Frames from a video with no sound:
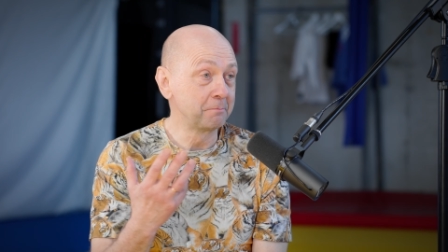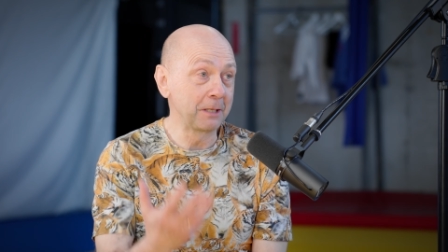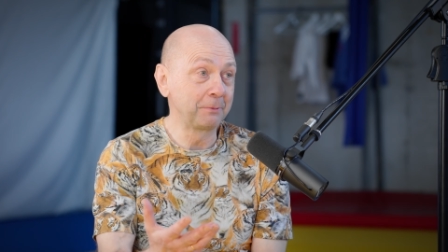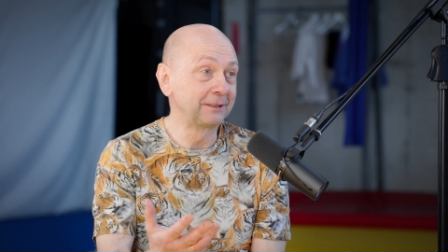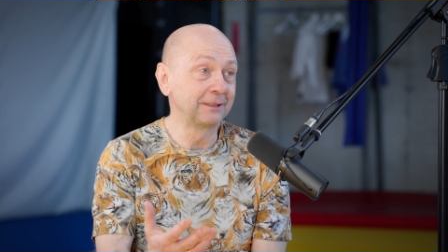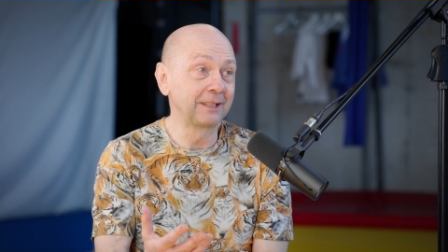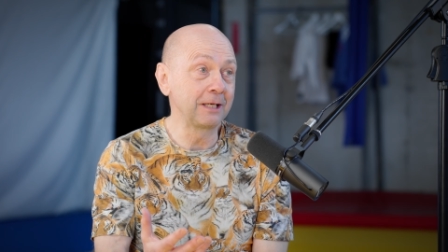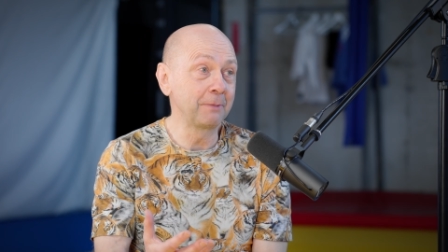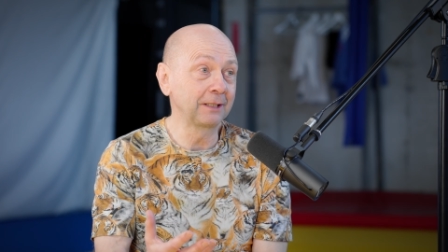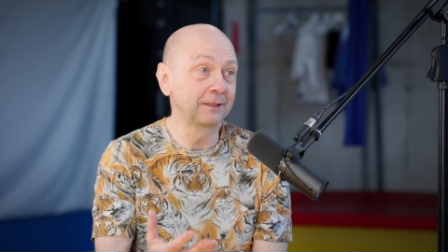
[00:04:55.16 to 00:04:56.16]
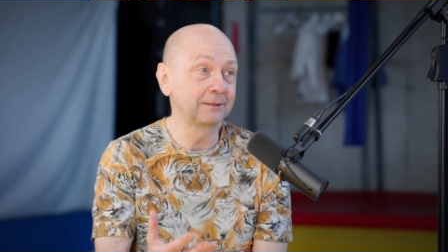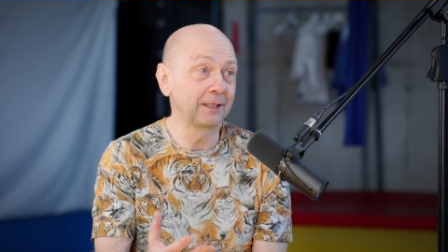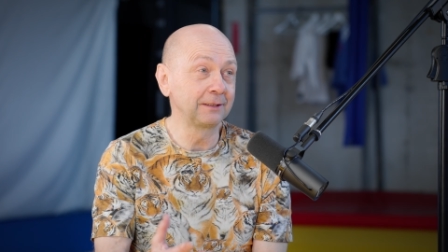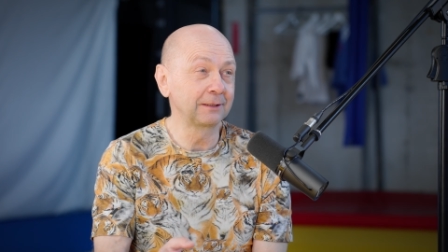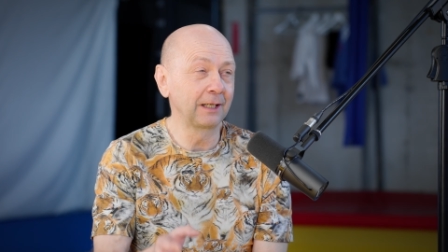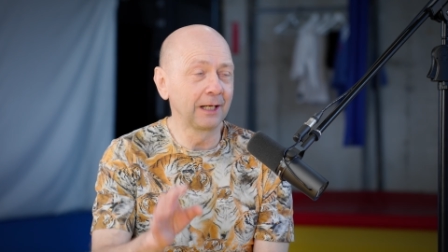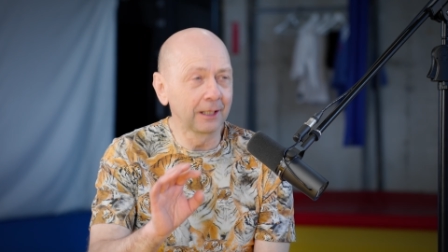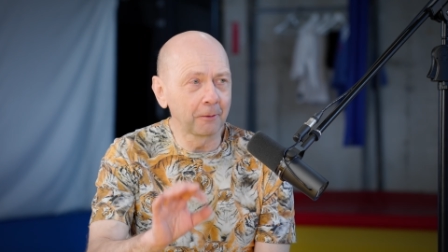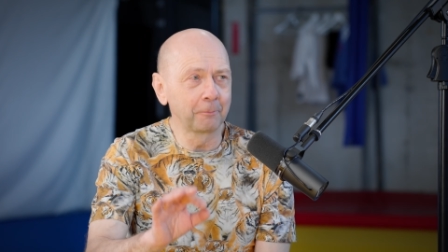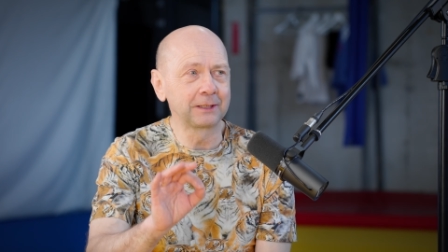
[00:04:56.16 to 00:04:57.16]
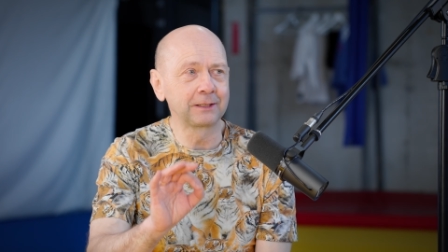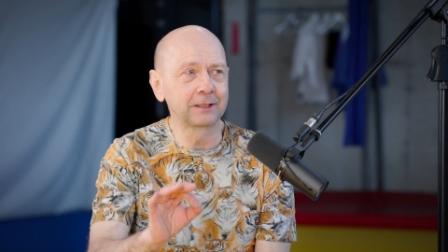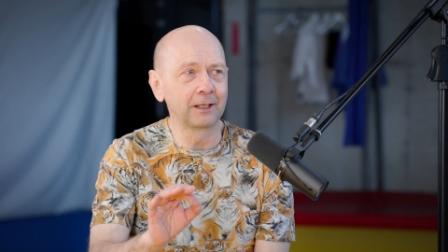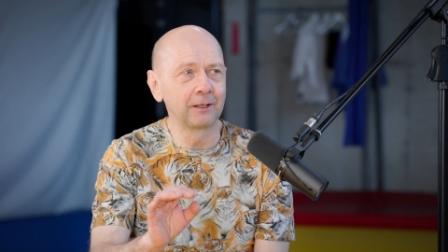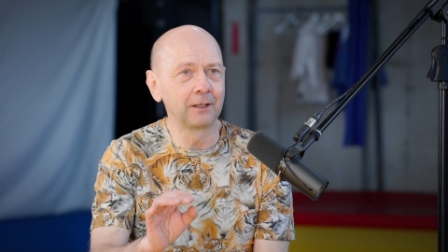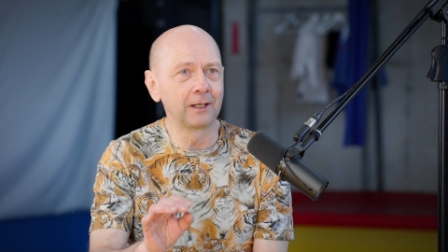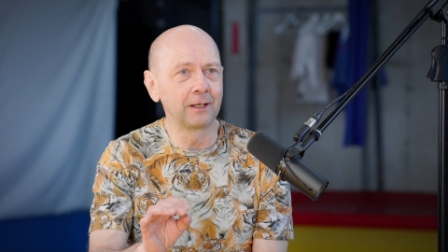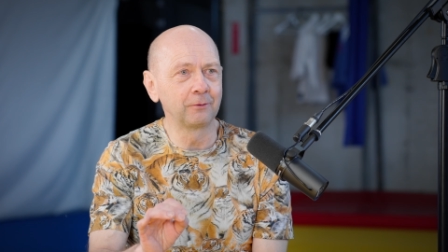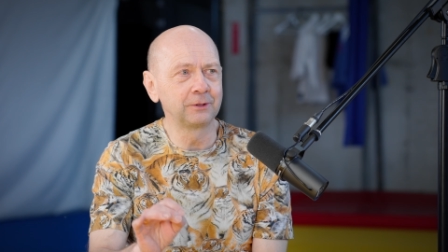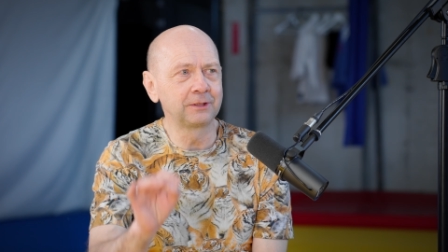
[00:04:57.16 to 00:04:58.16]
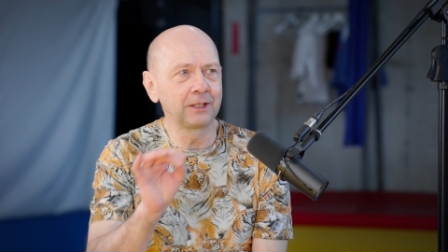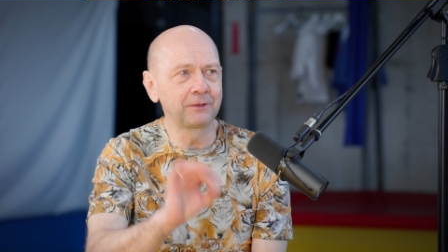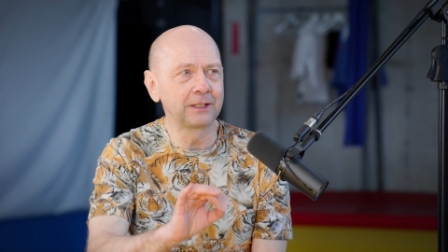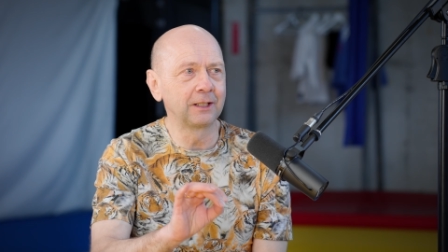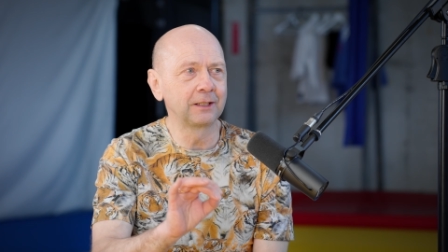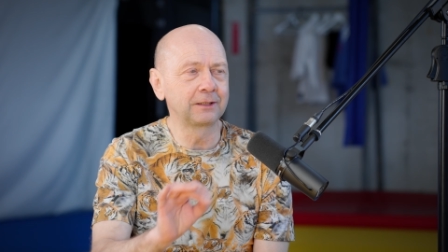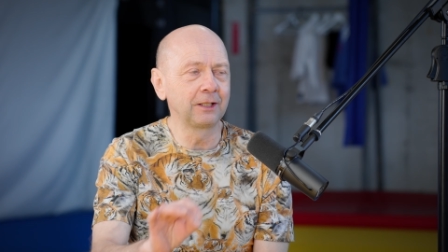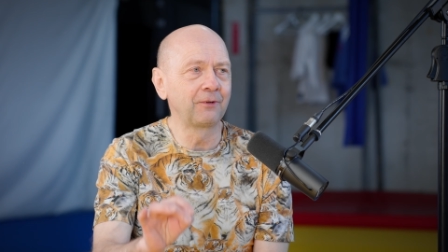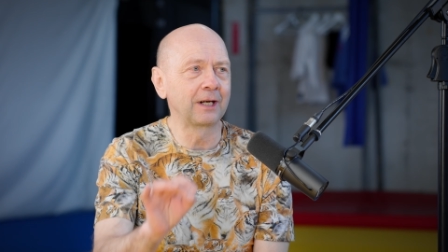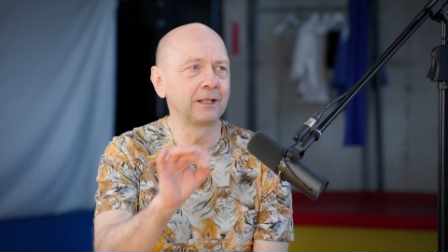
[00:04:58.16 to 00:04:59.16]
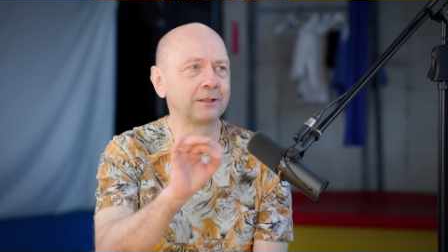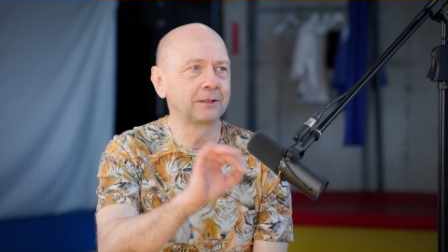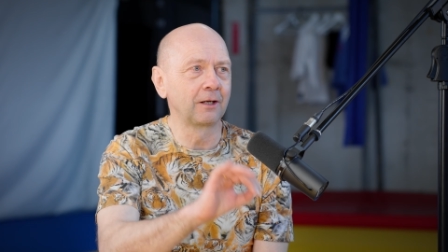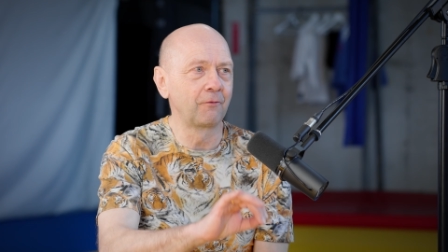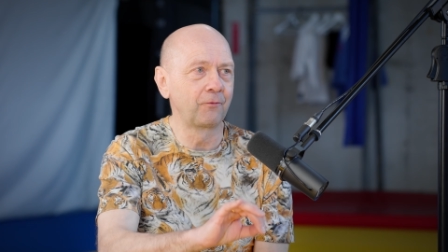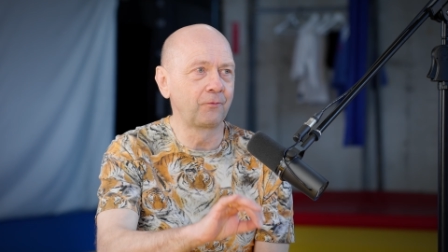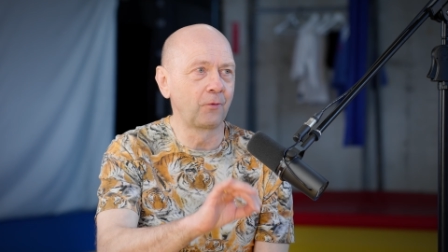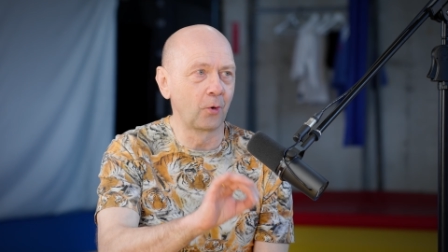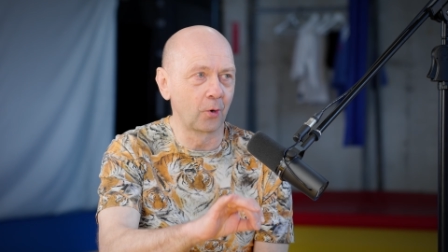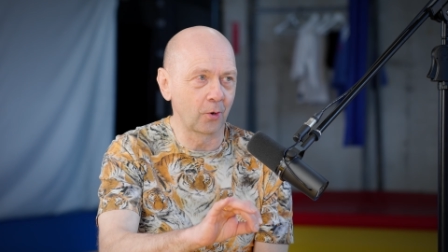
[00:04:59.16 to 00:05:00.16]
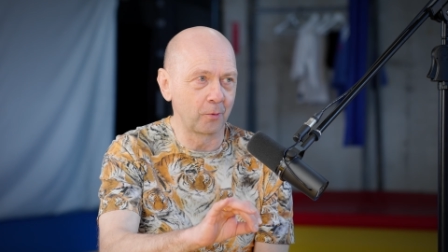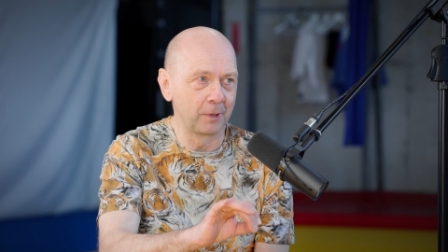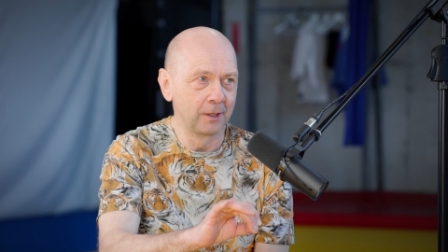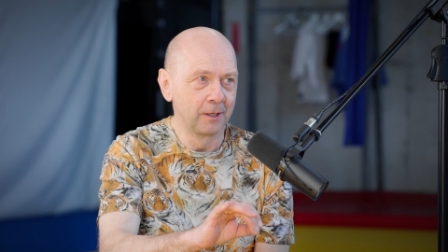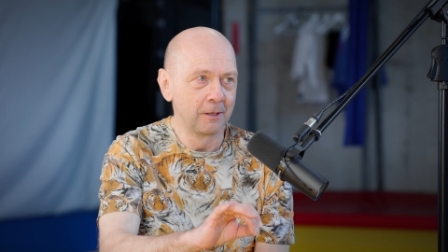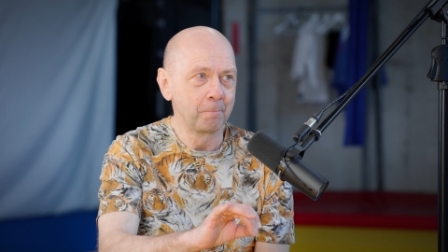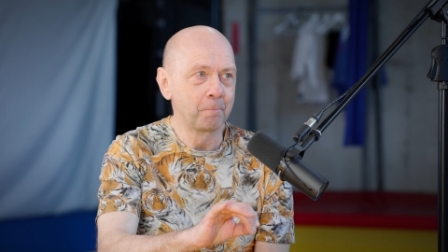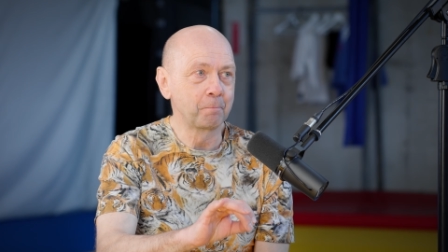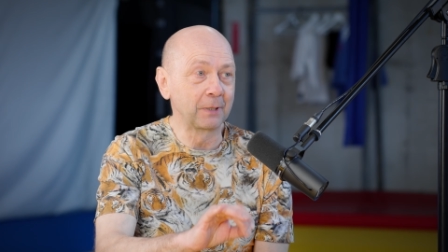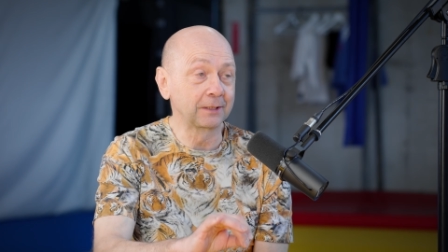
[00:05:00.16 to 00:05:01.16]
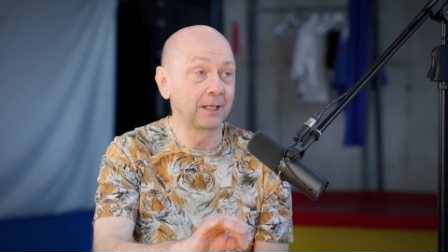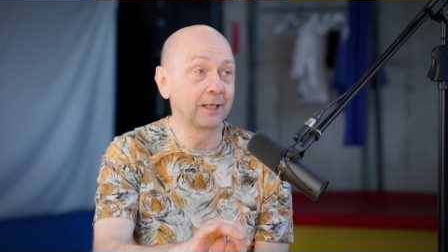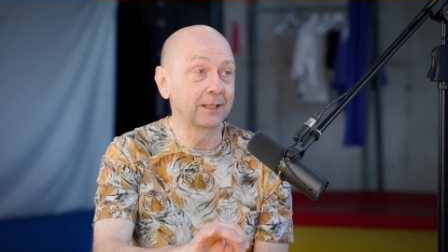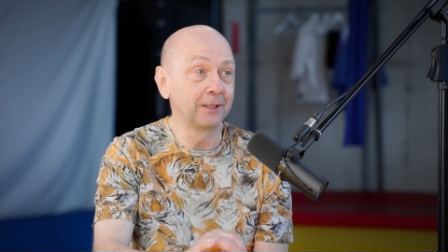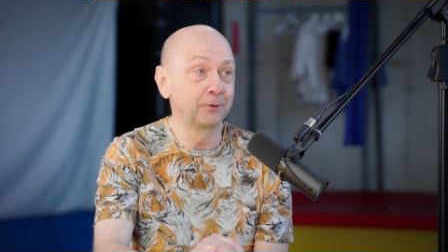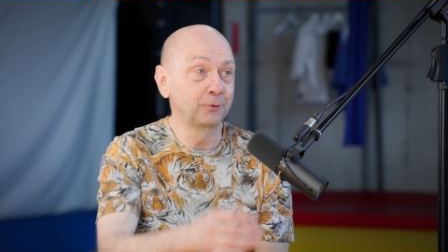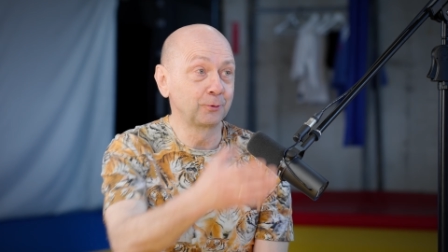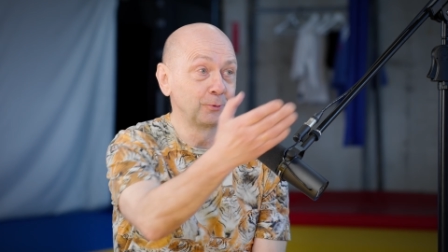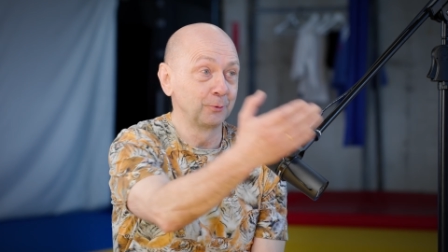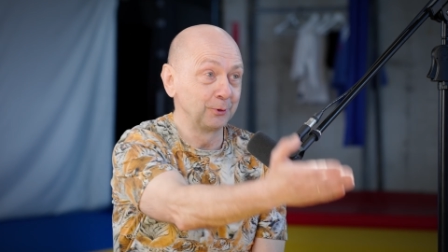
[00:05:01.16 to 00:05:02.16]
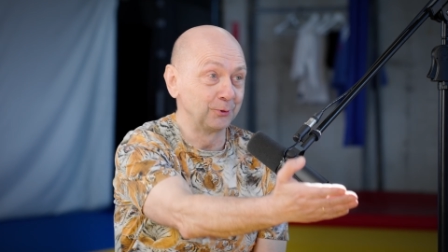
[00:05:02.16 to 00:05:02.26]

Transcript: maybe it's the same exercise a little bit uh, with dif uh, different form but I can to